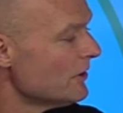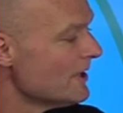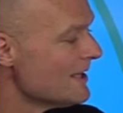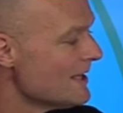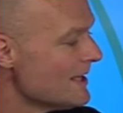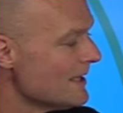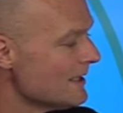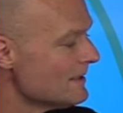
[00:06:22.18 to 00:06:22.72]
to
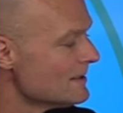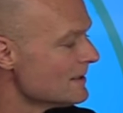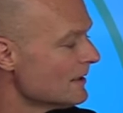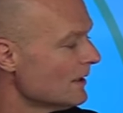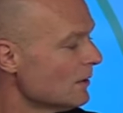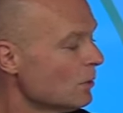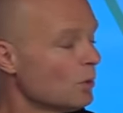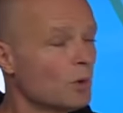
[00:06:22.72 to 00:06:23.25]
heat
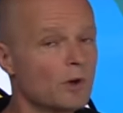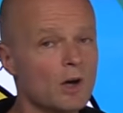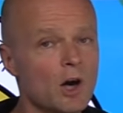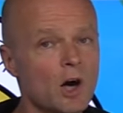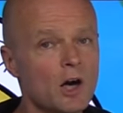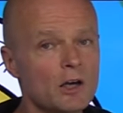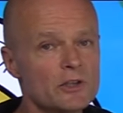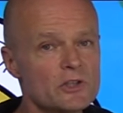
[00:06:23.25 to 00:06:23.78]
or
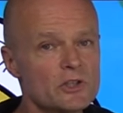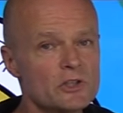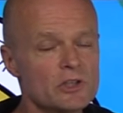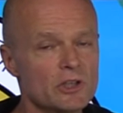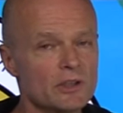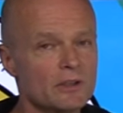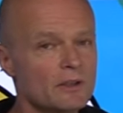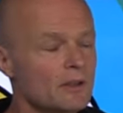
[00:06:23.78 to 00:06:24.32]

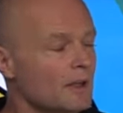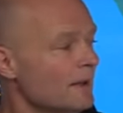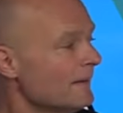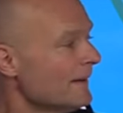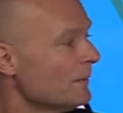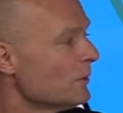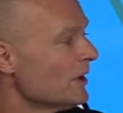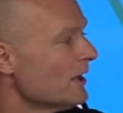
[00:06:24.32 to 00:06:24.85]
oxygen,
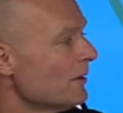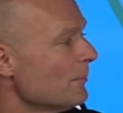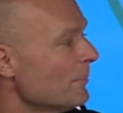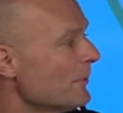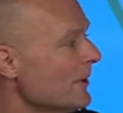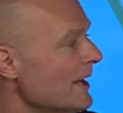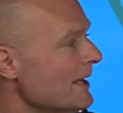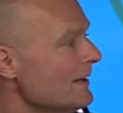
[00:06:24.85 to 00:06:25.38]
then we can
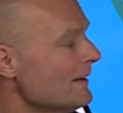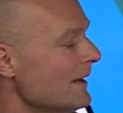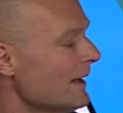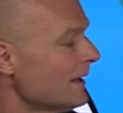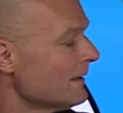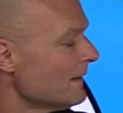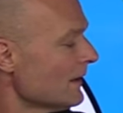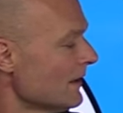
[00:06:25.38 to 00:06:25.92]
break
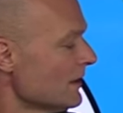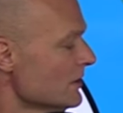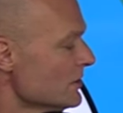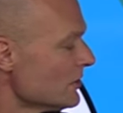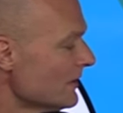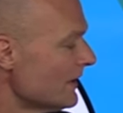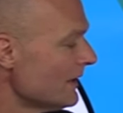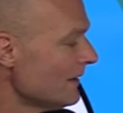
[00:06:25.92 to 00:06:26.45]
that.
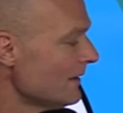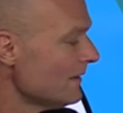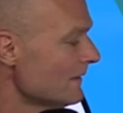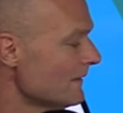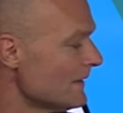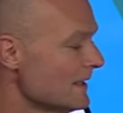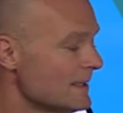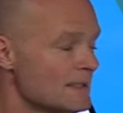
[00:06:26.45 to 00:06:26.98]
So
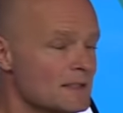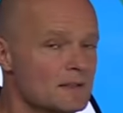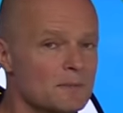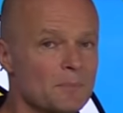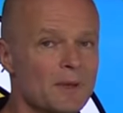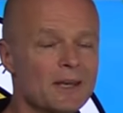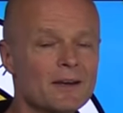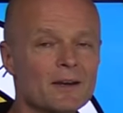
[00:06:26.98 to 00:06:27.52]
then these
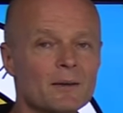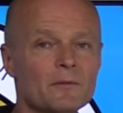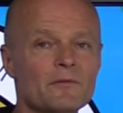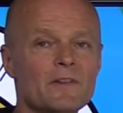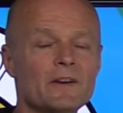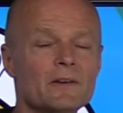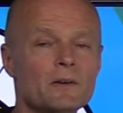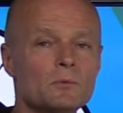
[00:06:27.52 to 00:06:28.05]
become
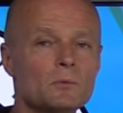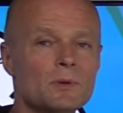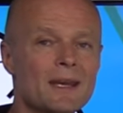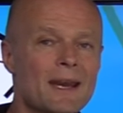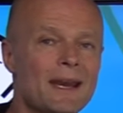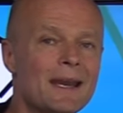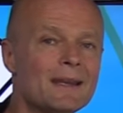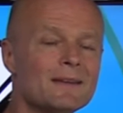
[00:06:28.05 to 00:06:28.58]
very
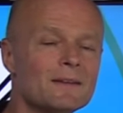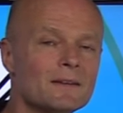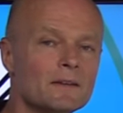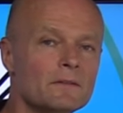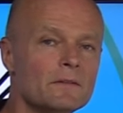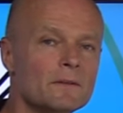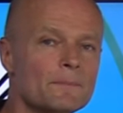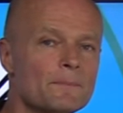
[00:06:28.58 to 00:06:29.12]

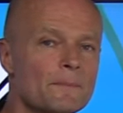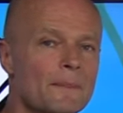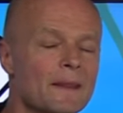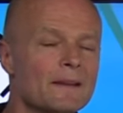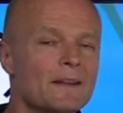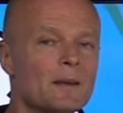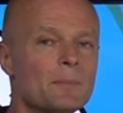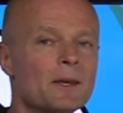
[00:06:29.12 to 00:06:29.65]
reactive,
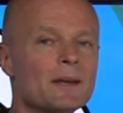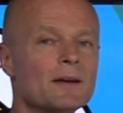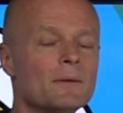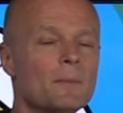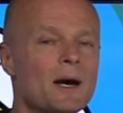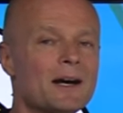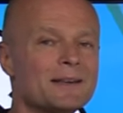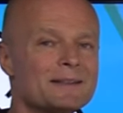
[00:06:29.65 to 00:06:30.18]
they
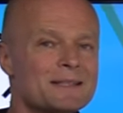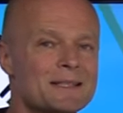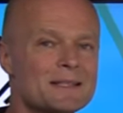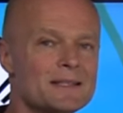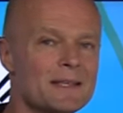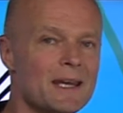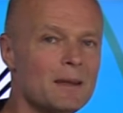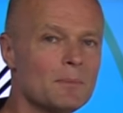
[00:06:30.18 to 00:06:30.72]
become
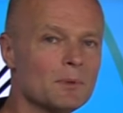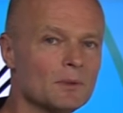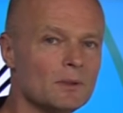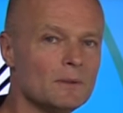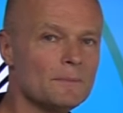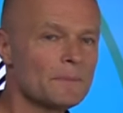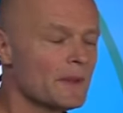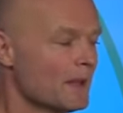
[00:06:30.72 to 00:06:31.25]

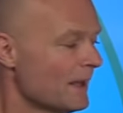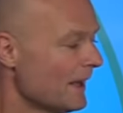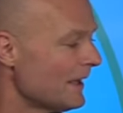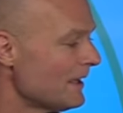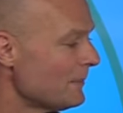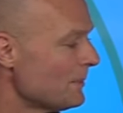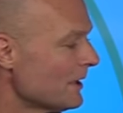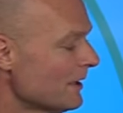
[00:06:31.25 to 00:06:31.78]
unstable,
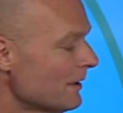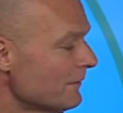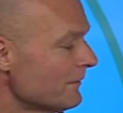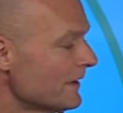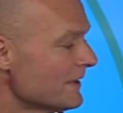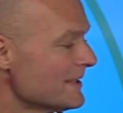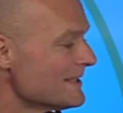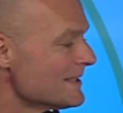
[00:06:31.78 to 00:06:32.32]
and they become
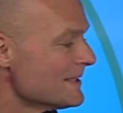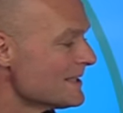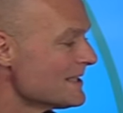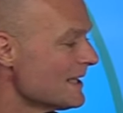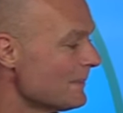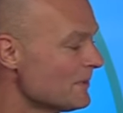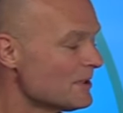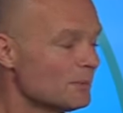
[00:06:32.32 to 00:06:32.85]
very
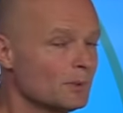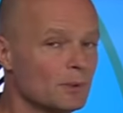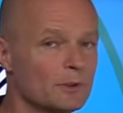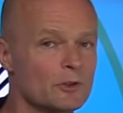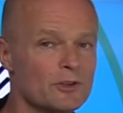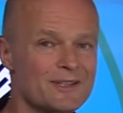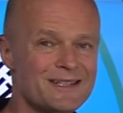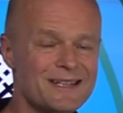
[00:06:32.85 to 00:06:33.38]
susceptible
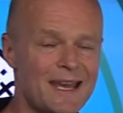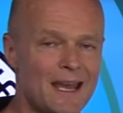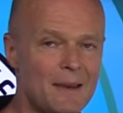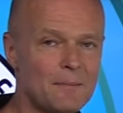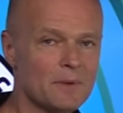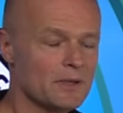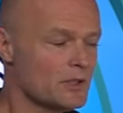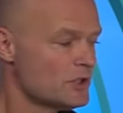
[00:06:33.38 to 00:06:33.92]
to
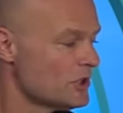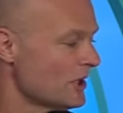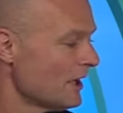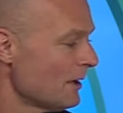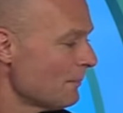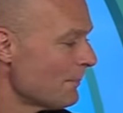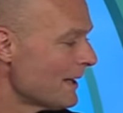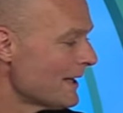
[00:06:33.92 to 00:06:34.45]
damage
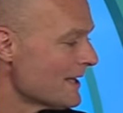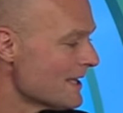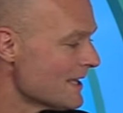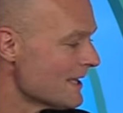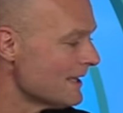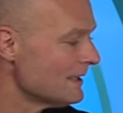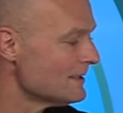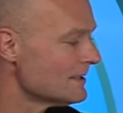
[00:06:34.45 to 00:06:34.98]
by
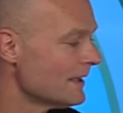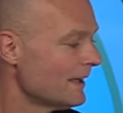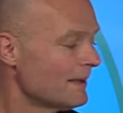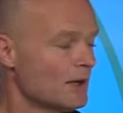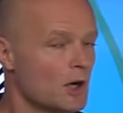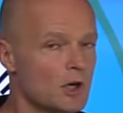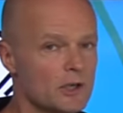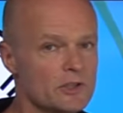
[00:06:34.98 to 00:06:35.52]
heat
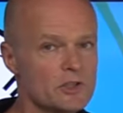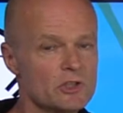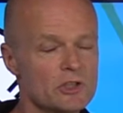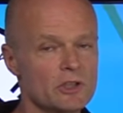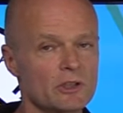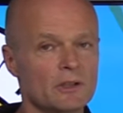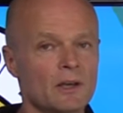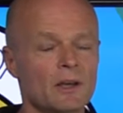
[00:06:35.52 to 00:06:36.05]
and
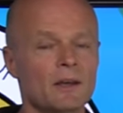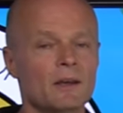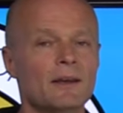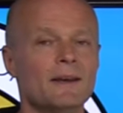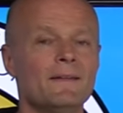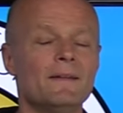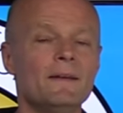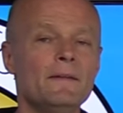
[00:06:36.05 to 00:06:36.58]
oxygen.
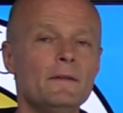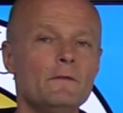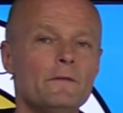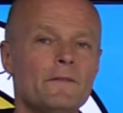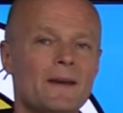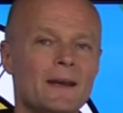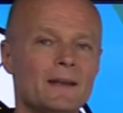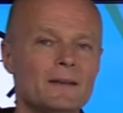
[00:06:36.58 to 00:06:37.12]
And then the
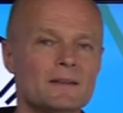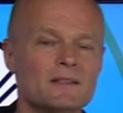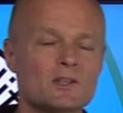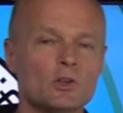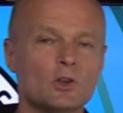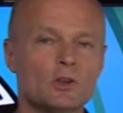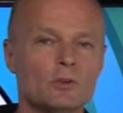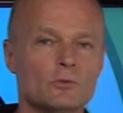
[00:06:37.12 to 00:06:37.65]
fat is
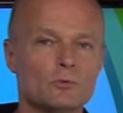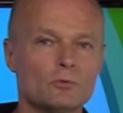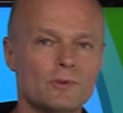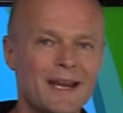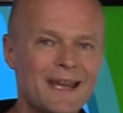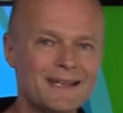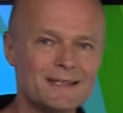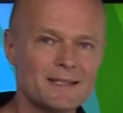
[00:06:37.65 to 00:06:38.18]
called
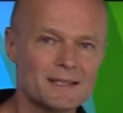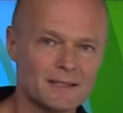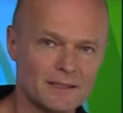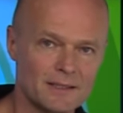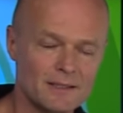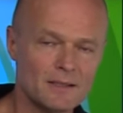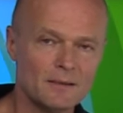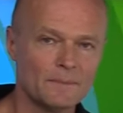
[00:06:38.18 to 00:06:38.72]

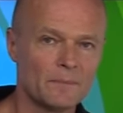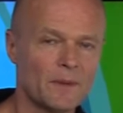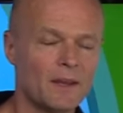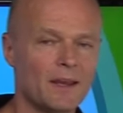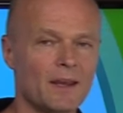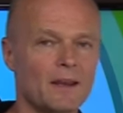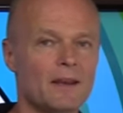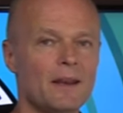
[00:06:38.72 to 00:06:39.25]
rancid,
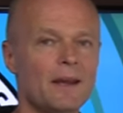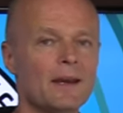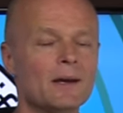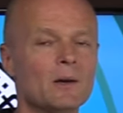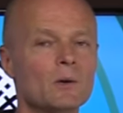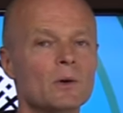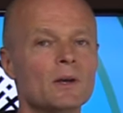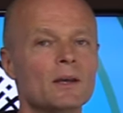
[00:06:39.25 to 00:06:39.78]
and
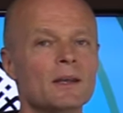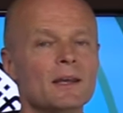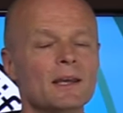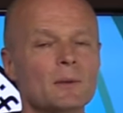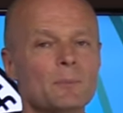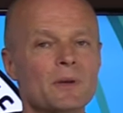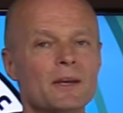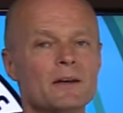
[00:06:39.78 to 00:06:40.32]
now
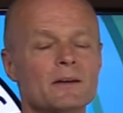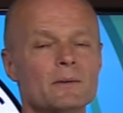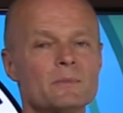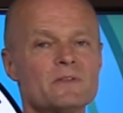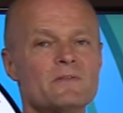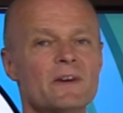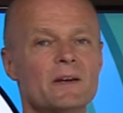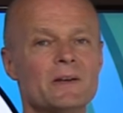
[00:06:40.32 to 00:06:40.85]
it
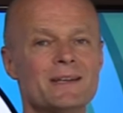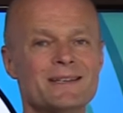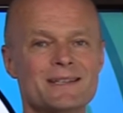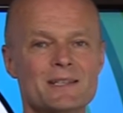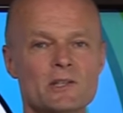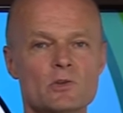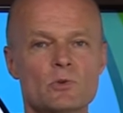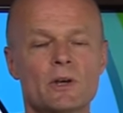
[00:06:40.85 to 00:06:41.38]
becomes very
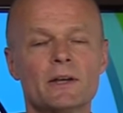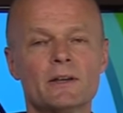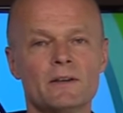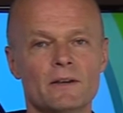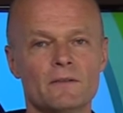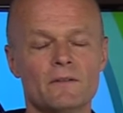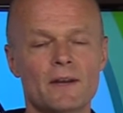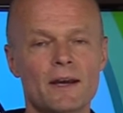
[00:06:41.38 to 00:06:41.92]

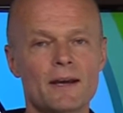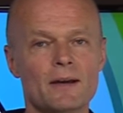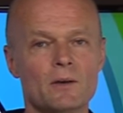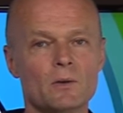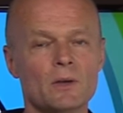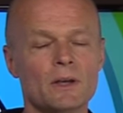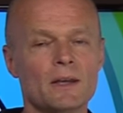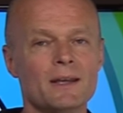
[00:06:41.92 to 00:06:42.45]
destructive.
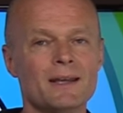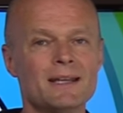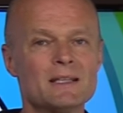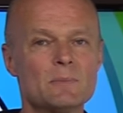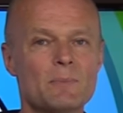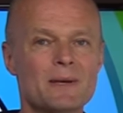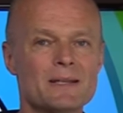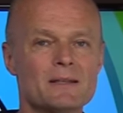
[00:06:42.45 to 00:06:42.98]
Now
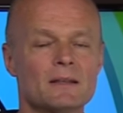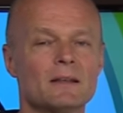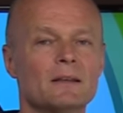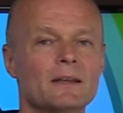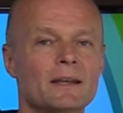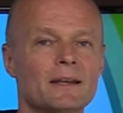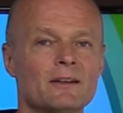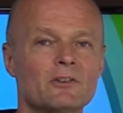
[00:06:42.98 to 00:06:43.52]
it's
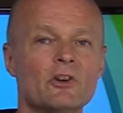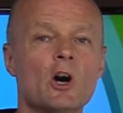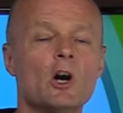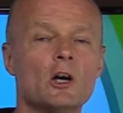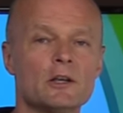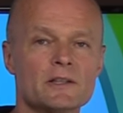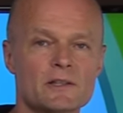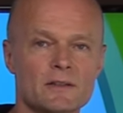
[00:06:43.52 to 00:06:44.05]
basically a
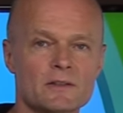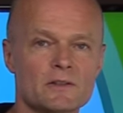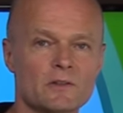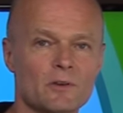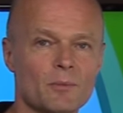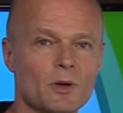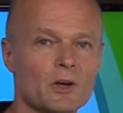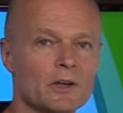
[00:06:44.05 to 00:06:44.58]
toxin to
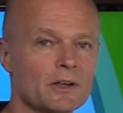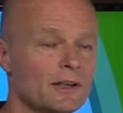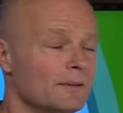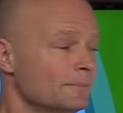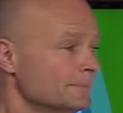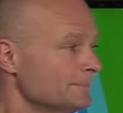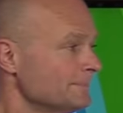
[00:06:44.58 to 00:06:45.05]
the body.